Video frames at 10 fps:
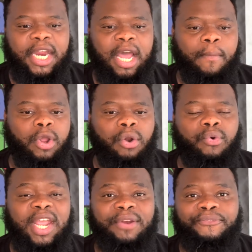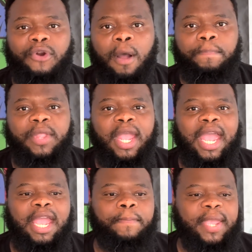Now, I'm going to read from
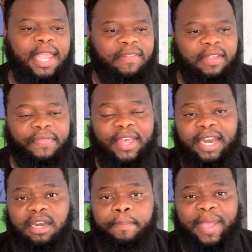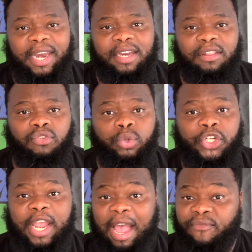a piece in The Independent
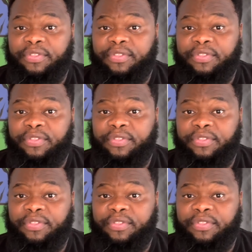which covered